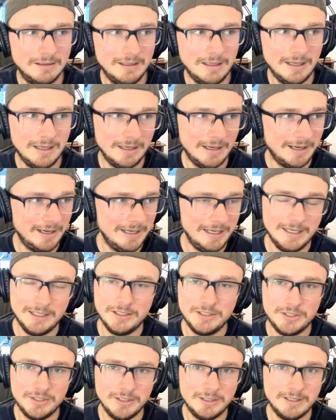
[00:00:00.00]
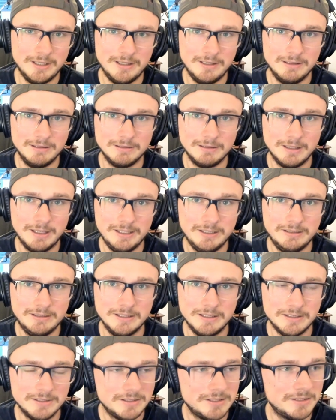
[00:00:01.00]
I actually kind of like
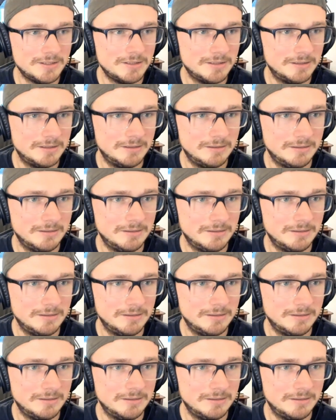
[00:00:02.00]
this.